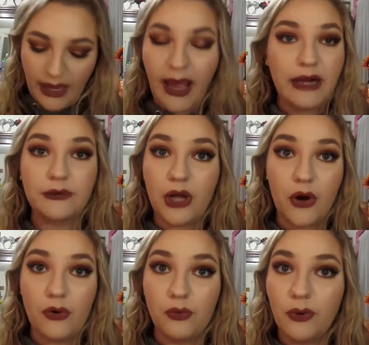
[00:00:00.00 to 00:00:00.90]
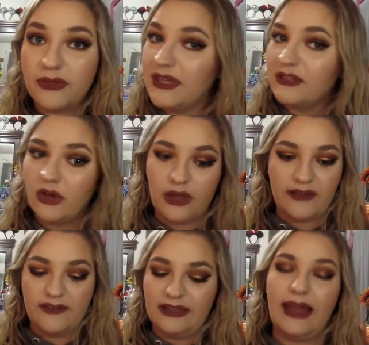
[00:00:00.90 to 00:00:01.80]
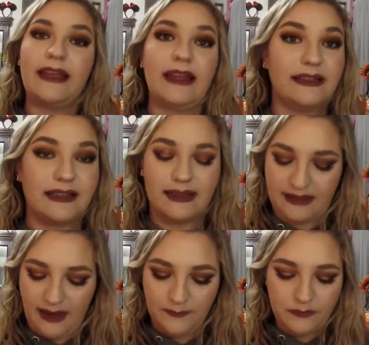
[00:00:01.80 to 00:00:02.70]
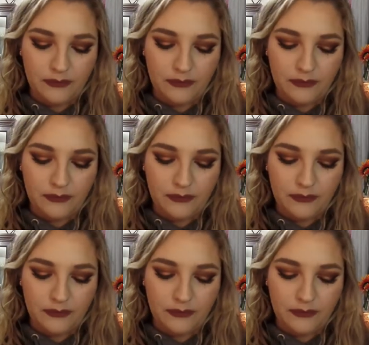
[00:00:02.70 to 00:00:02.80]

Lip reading: I don't know what these look like, feel like, anything like that.